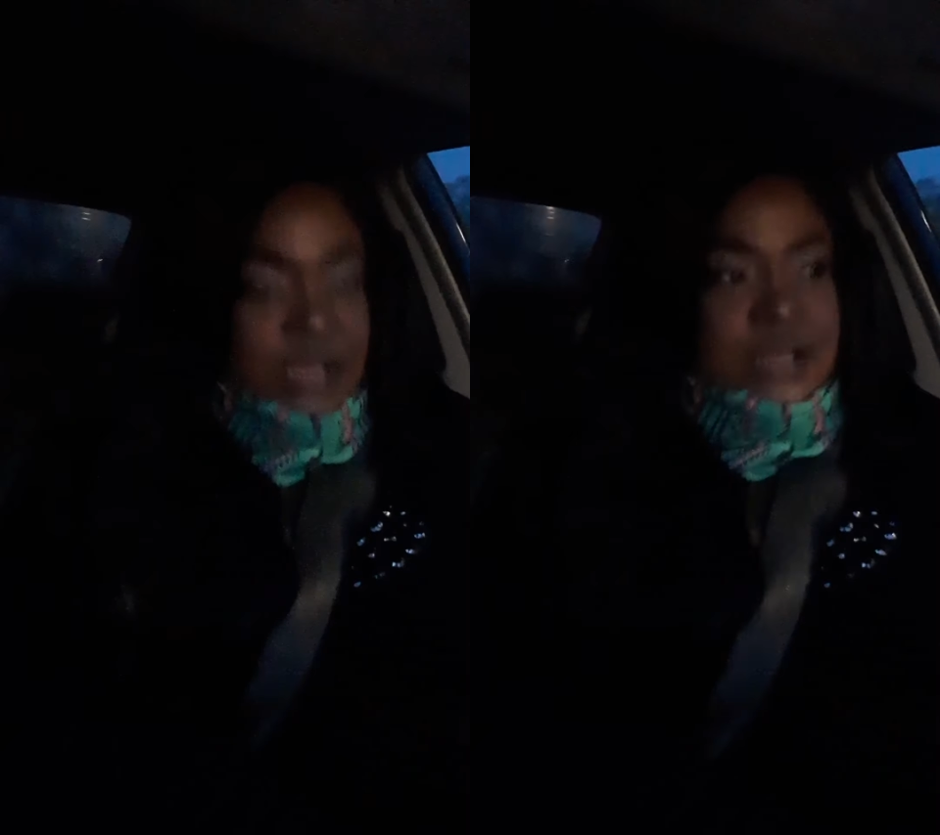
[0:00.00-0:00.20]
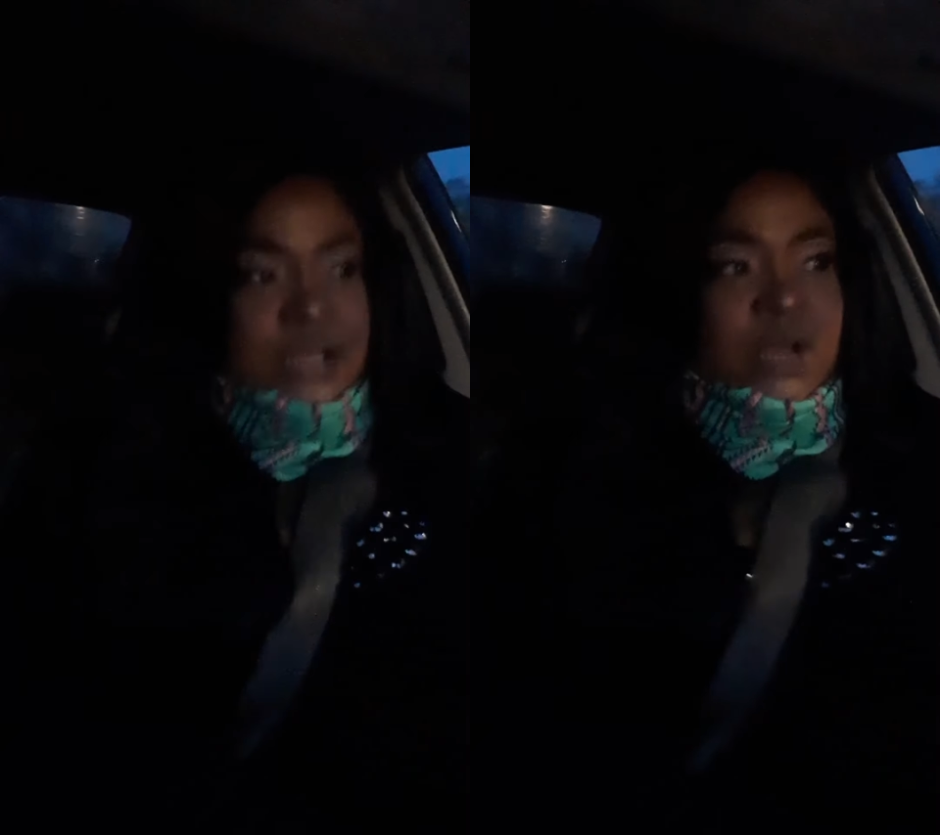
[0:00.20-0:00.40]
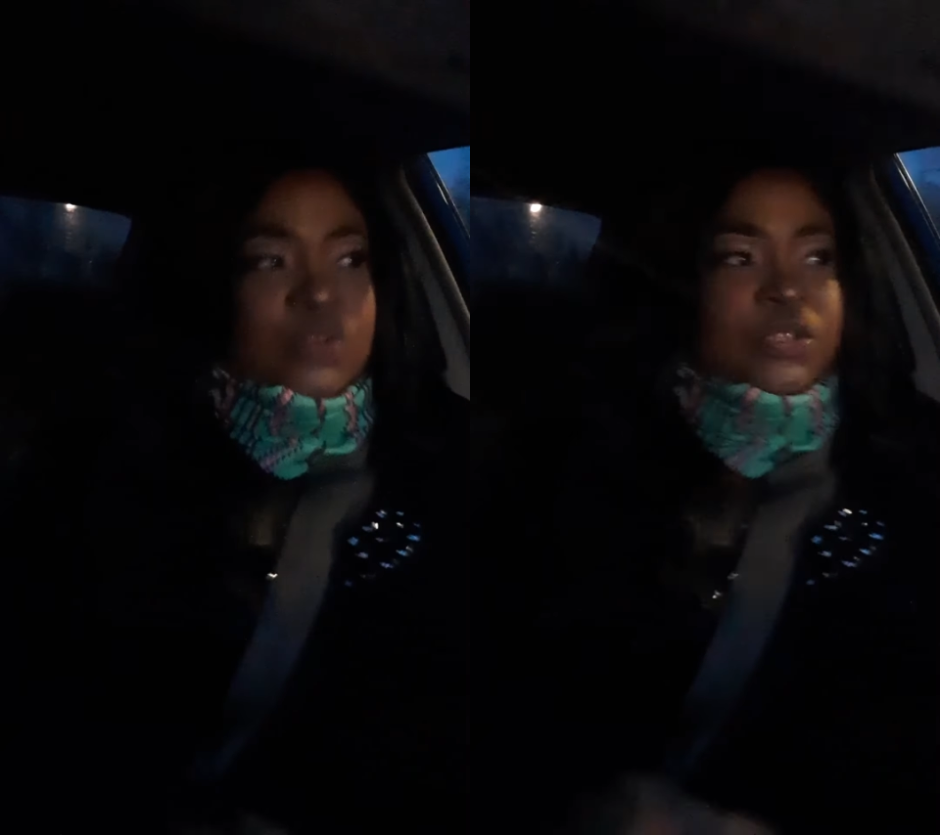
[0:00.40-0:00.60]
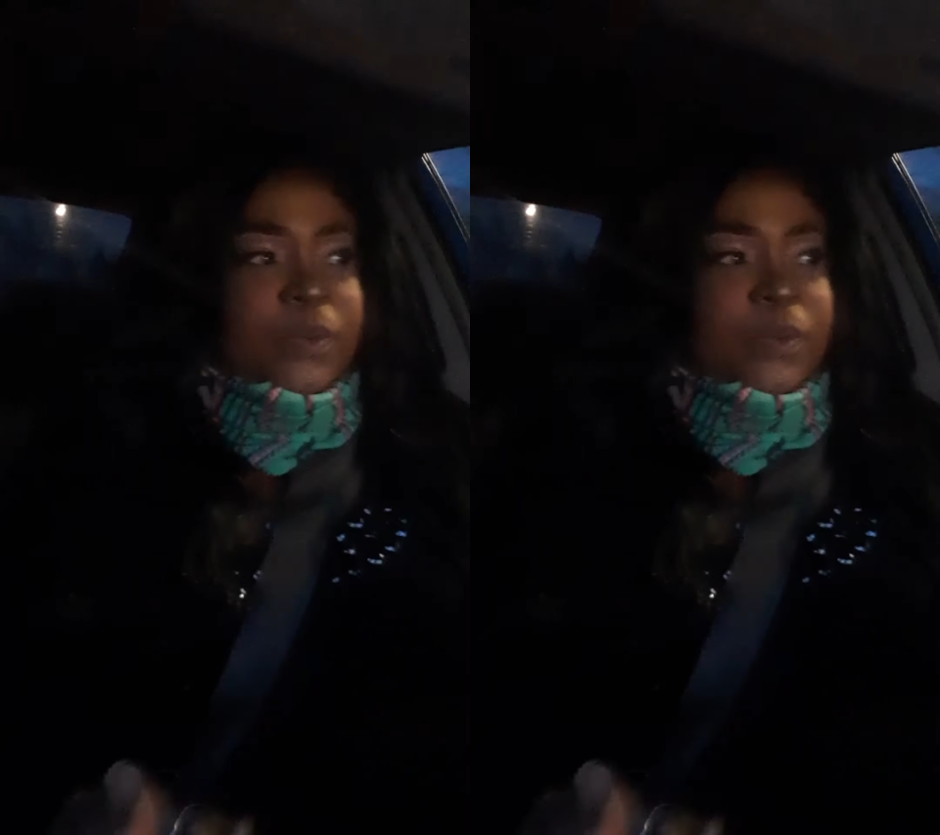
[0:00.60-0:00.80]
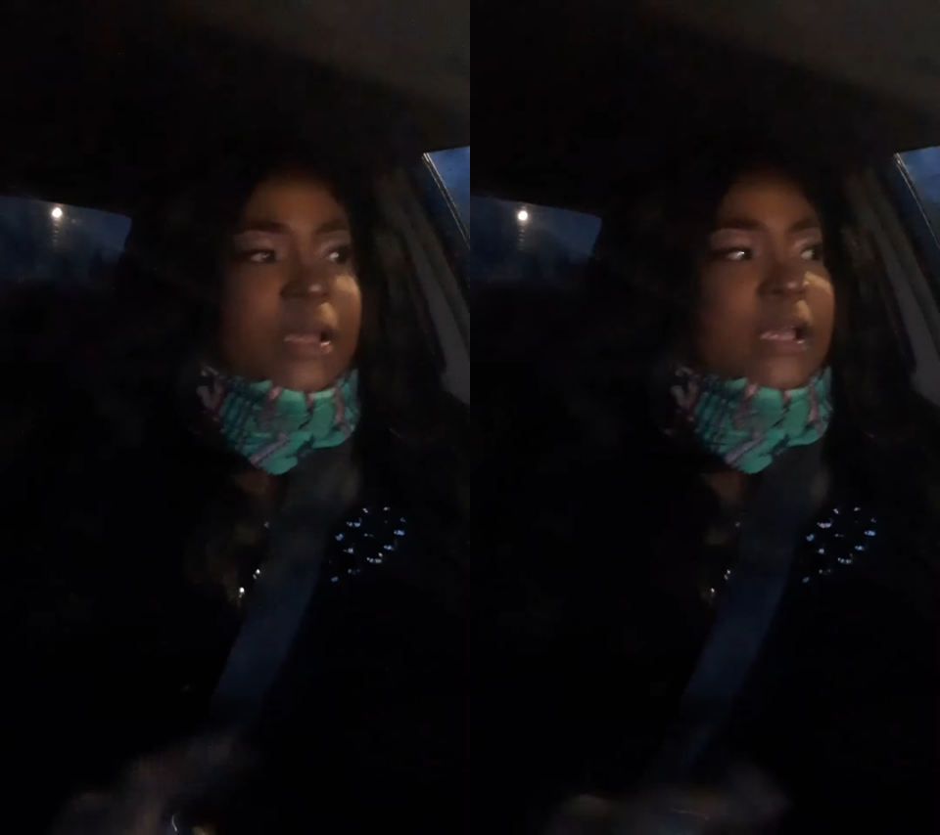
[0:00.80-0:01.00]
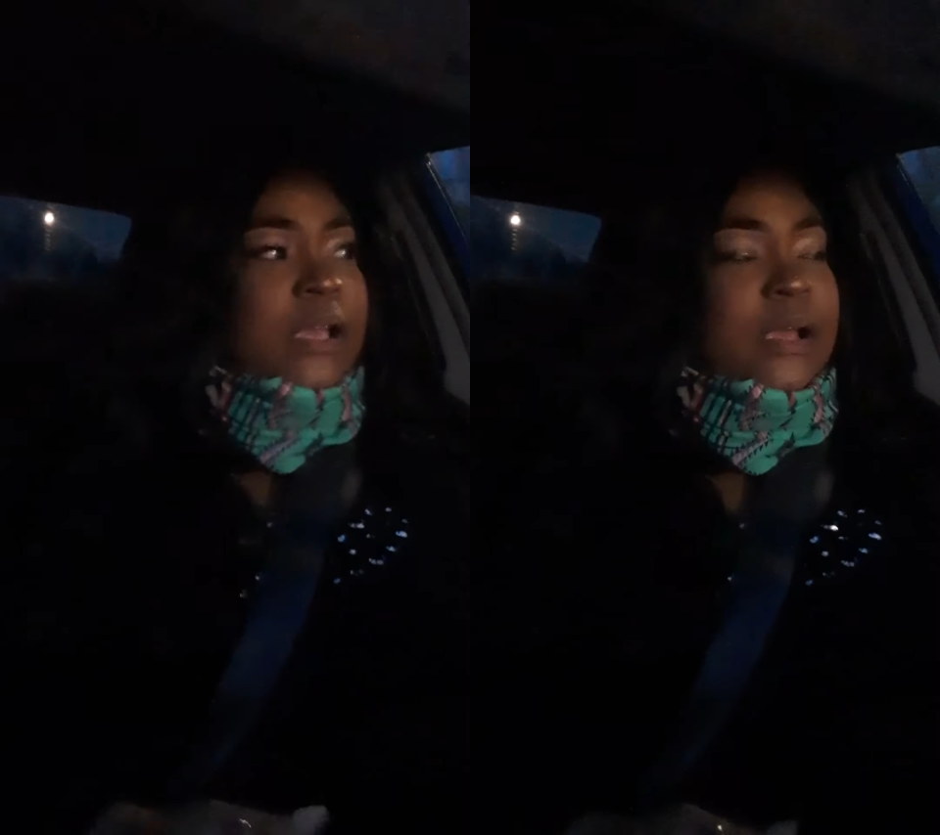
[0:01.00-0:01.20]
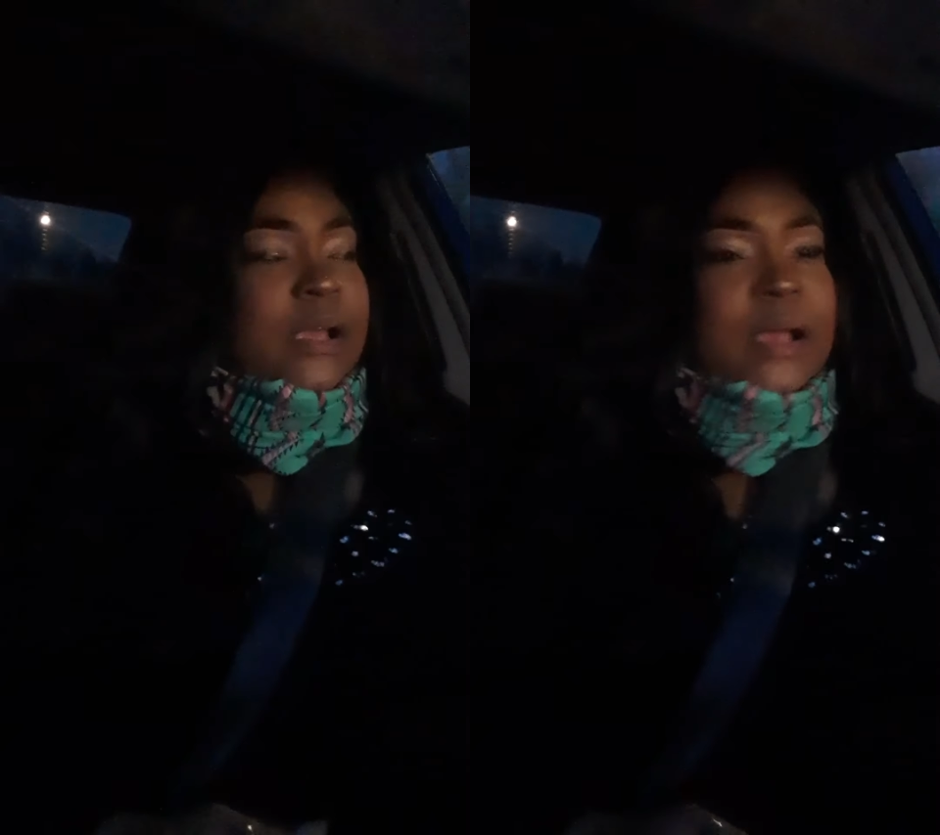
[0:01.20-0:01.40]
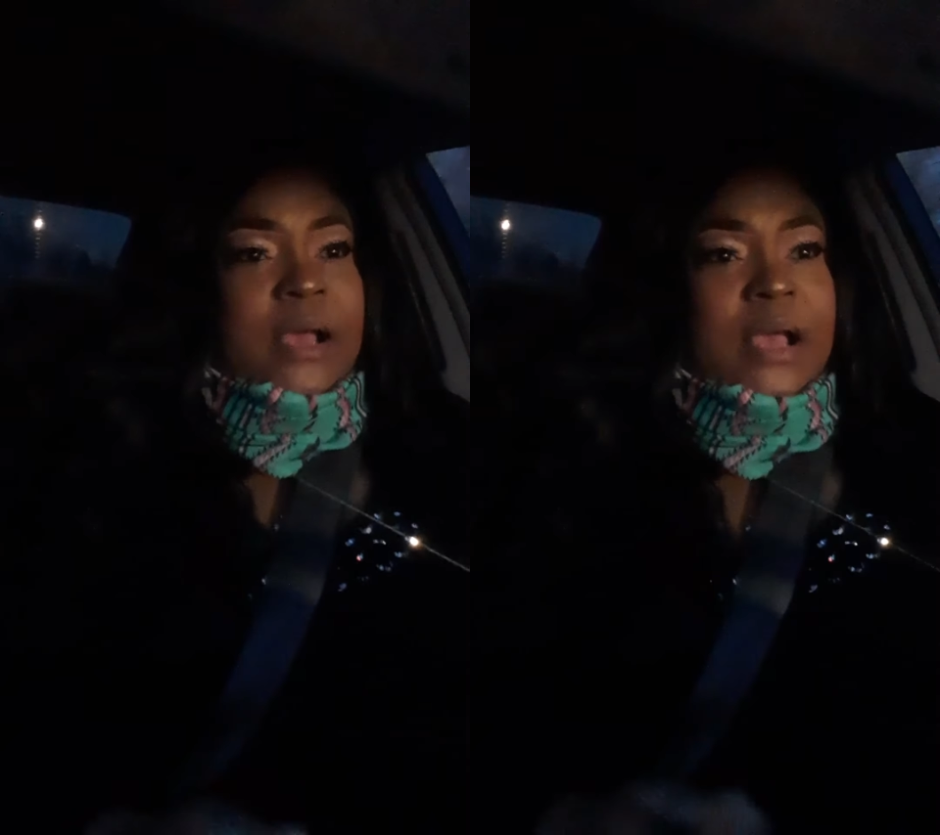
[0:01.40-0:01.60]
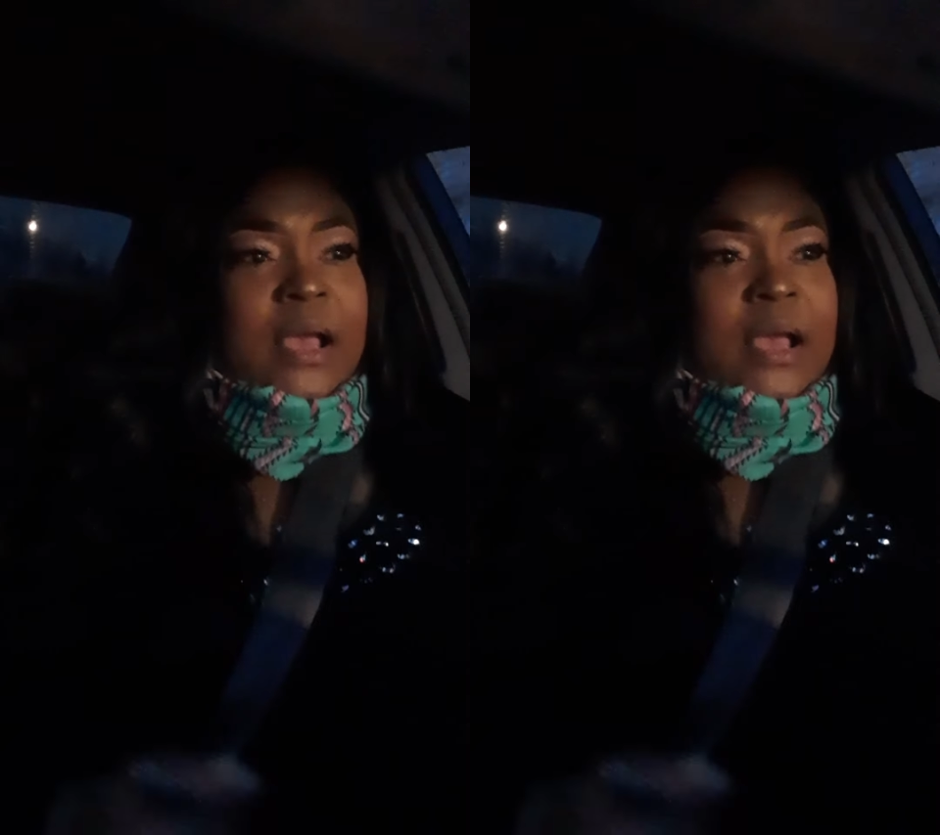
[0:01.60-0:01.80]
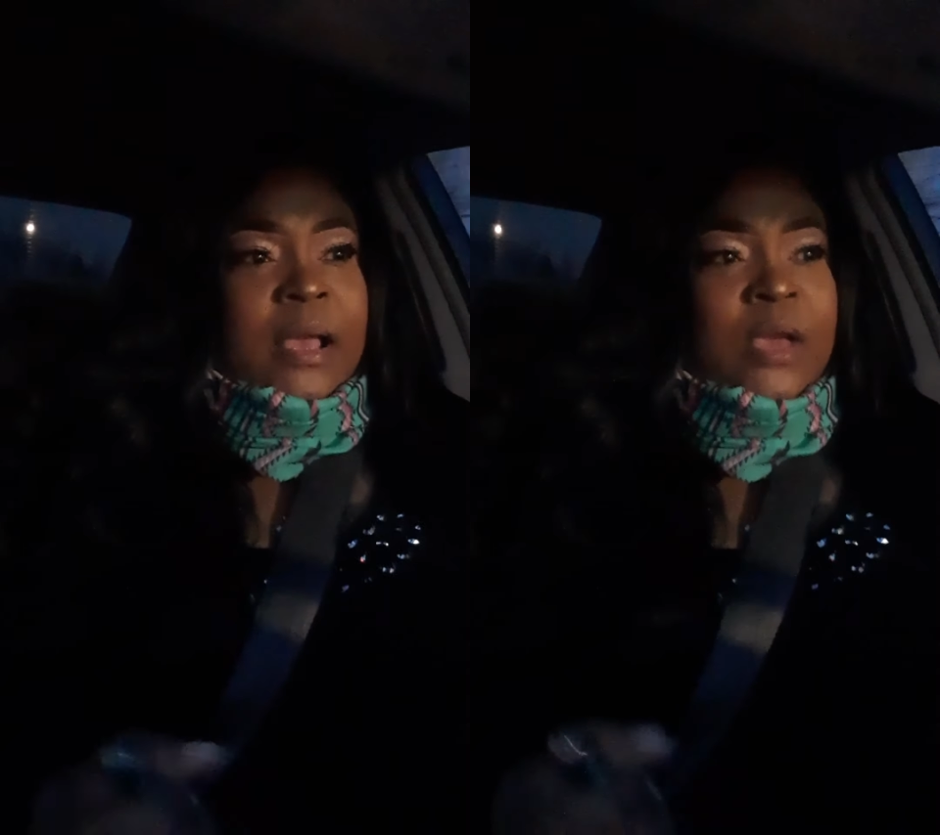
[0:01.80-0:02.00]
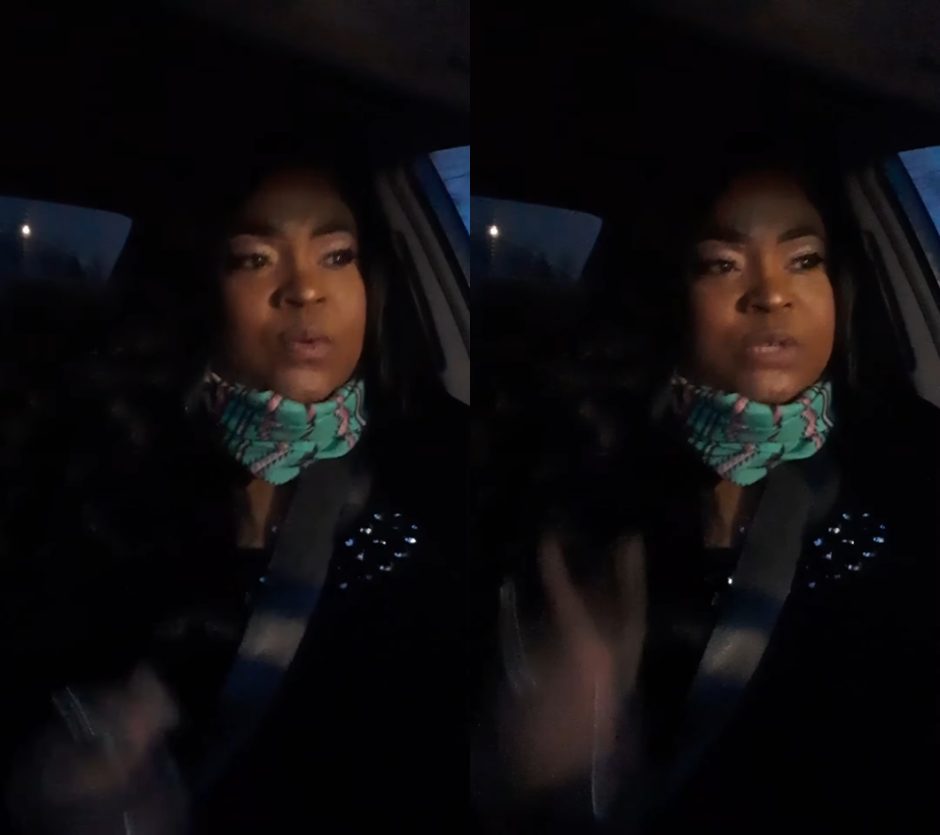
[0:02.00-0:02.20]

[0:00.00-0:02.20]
those 3 equal